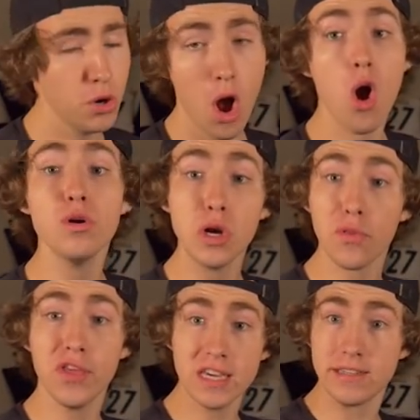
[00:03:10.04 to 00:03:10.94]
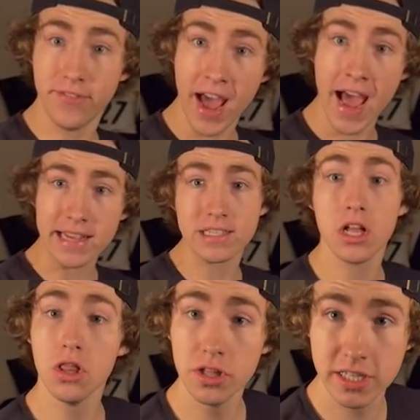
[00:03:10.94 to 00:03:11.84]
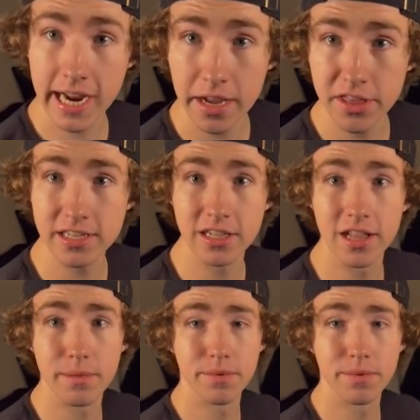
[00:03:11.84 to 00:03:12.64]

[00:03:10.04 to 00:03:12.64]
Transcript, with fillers: don't, oh, you don't think he's fast? Check out this clip.